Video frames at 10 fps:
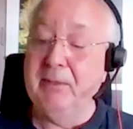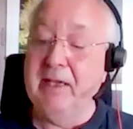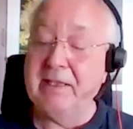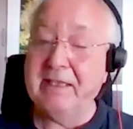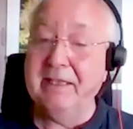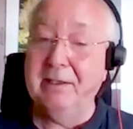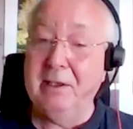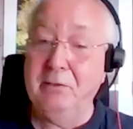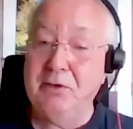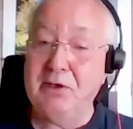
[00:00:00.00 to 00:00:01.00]
it's
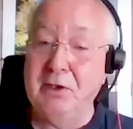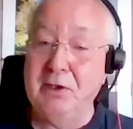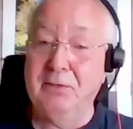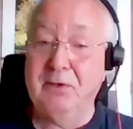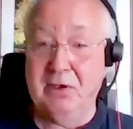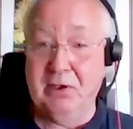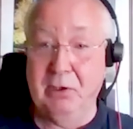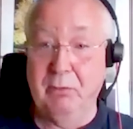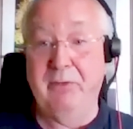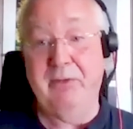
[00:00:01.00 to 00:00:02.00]
close enough to
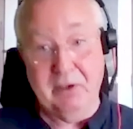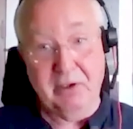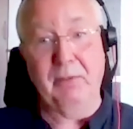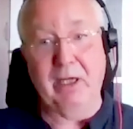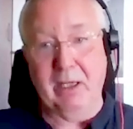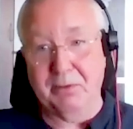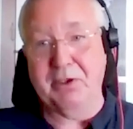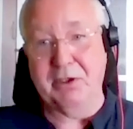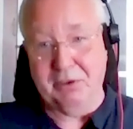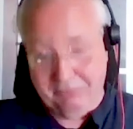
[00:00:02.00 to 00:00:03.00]
human for you to be able
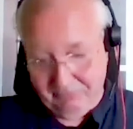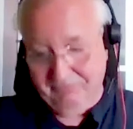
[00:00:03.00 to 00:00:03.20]
to